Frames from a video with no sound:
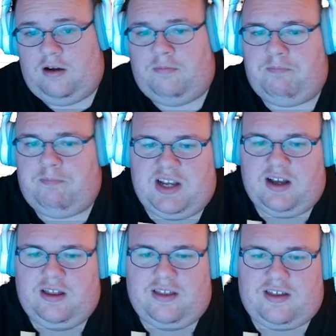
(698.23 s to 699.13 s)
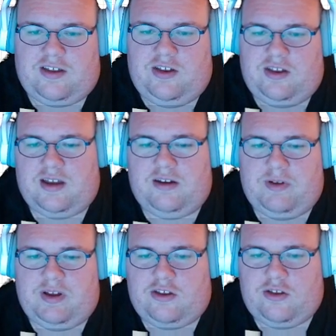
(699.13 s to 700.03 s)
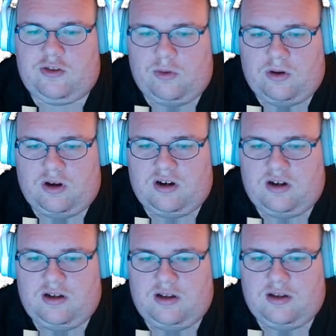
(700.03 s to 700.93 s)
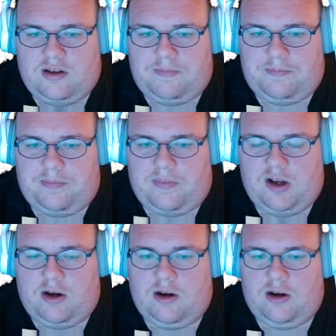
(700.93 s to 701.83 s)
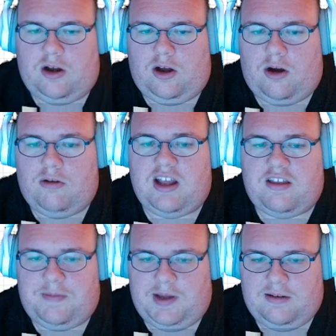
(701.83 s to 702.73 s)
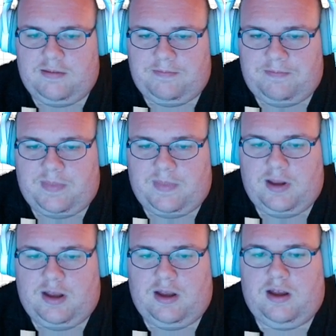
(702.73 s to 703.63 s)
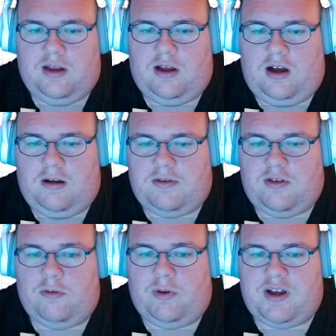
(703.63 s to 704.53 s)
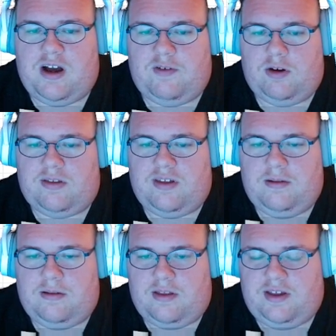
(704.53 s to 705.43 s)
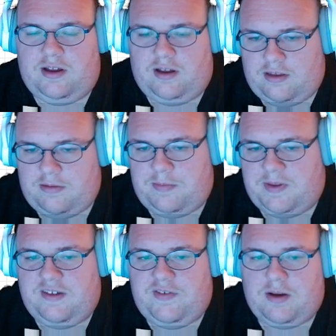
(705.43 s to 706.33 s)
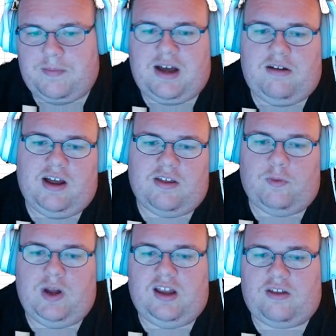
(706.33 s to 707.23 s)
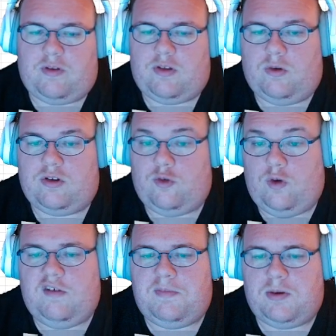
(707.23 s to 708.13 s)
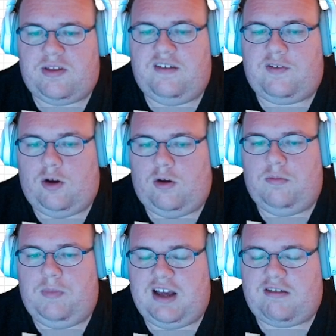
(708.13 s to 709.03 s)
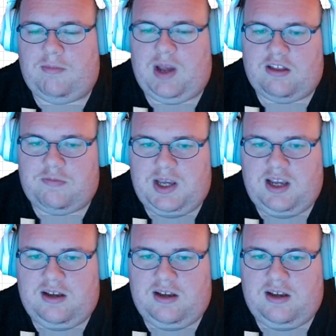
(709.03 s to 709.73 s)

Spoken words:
Because she's going to restore her own HP. She'll recover a specific amount as well as restore 12% of her own maximum HP.